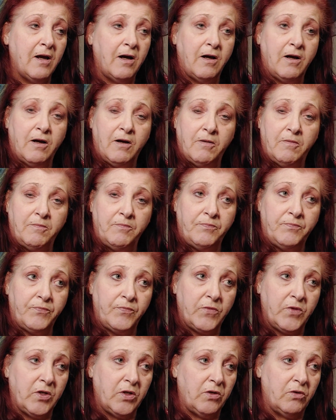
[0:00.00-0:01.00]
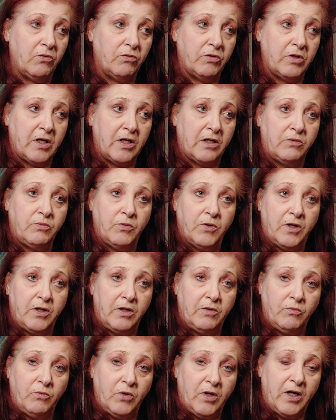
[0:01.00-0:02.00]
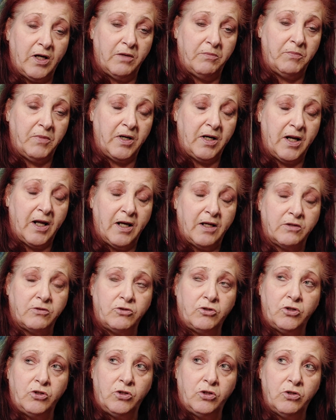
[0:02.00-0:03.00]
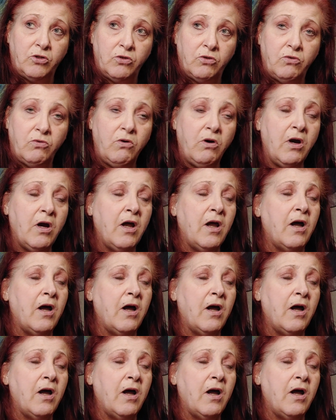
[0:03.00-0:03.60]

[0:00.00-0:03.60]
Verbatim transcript: um, you know, that's what we had been asked to do,